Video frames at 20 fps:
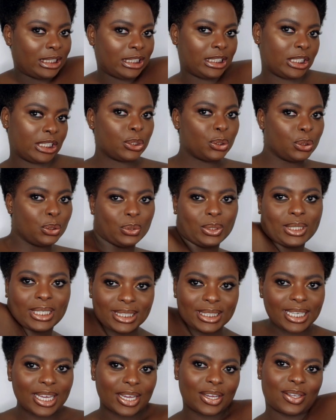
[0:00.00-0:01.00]
So
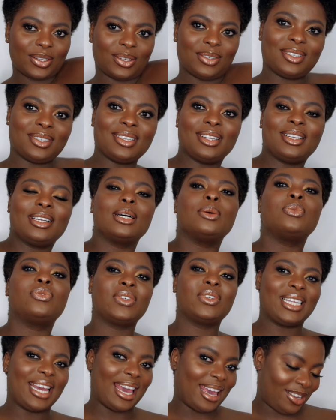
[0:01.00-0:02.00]
let's go.
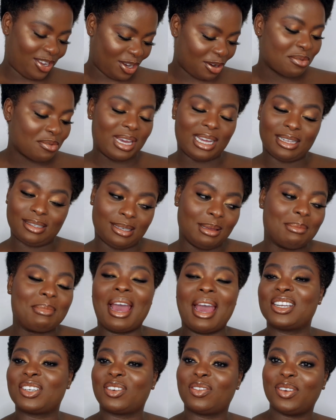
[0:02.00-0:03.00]
Hopefully I create some
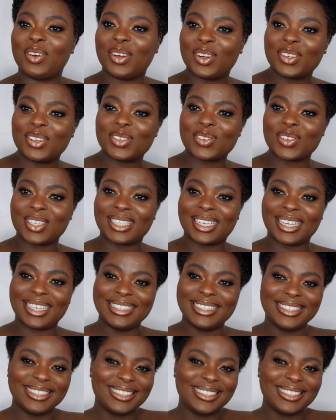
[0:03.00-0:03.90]
magic photos, really.